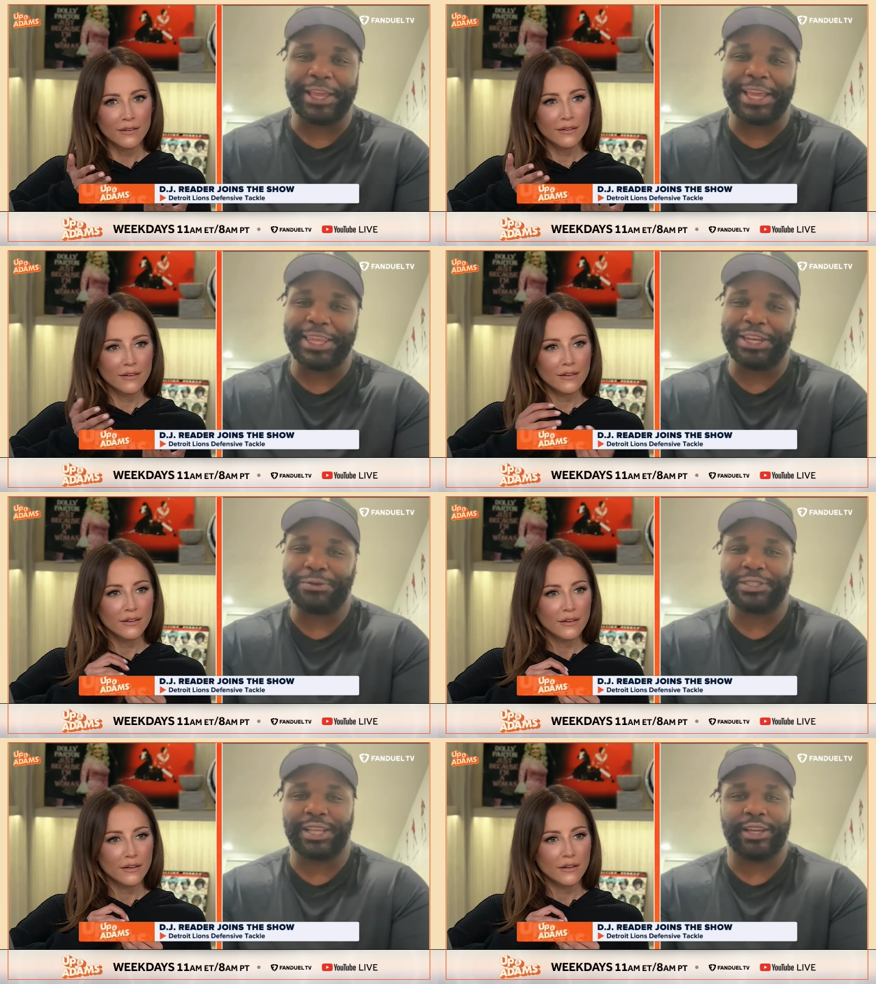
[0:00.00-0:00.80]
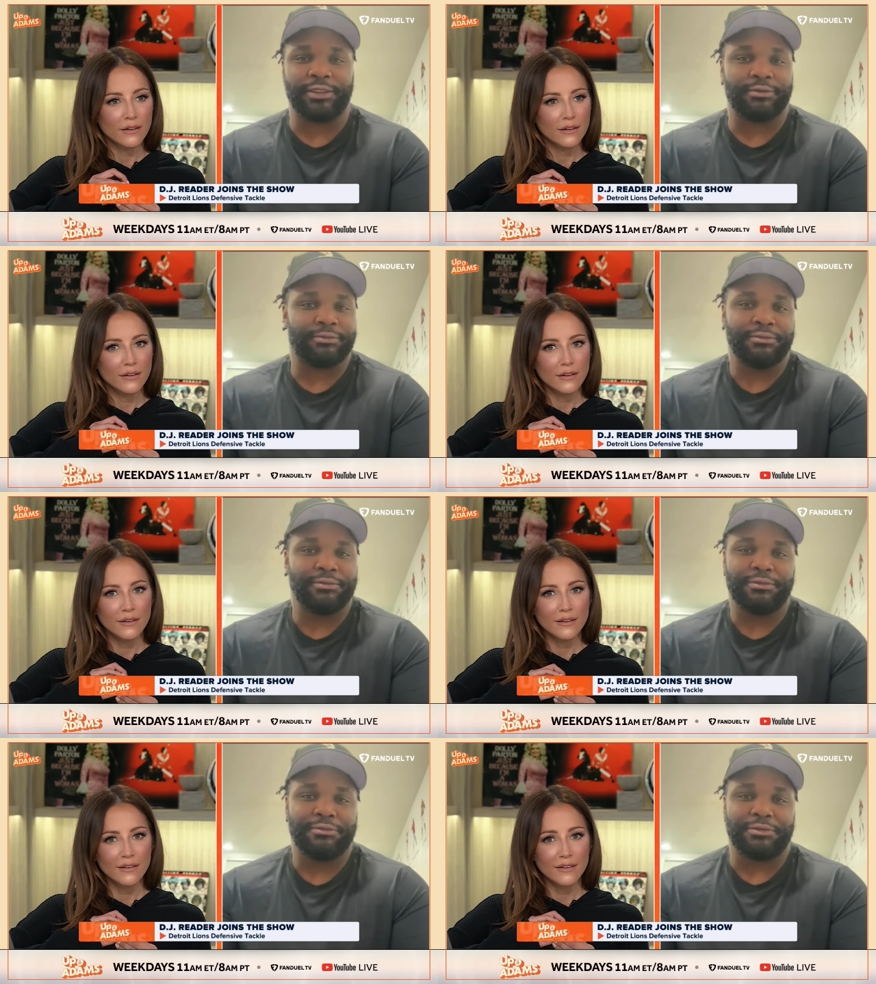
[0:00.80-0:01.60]
Speaker 1: And then it was like,
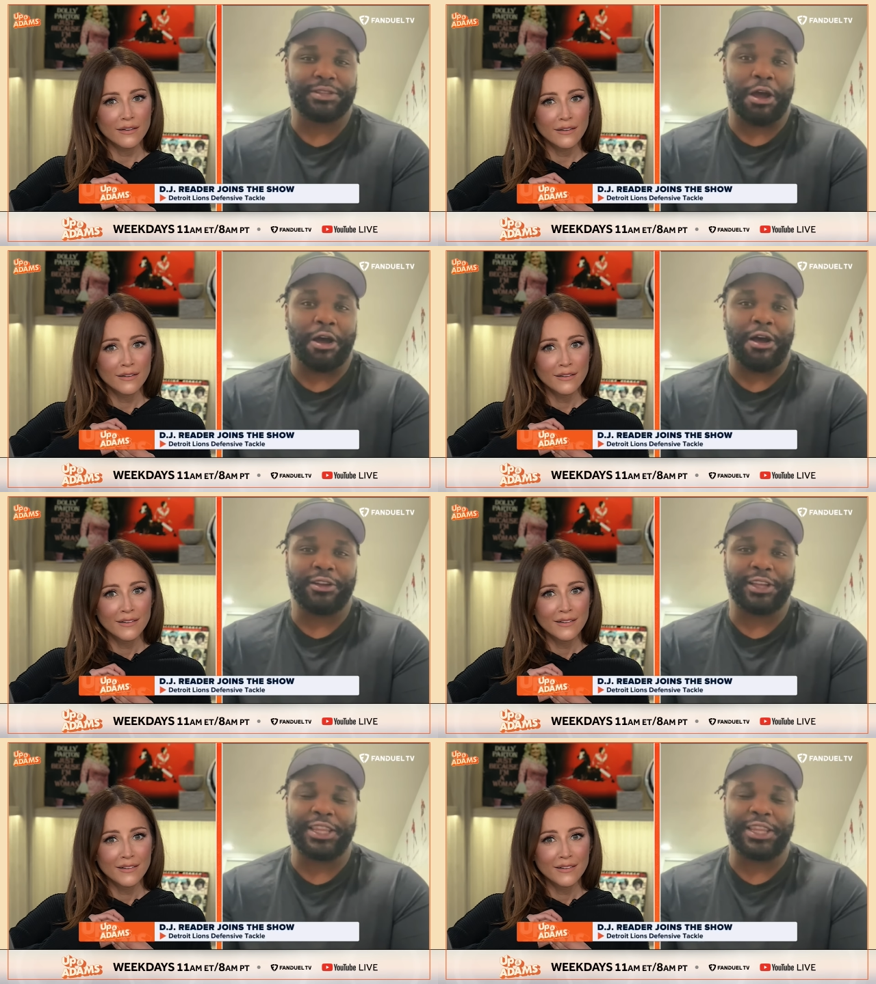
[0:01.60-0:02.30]
nah.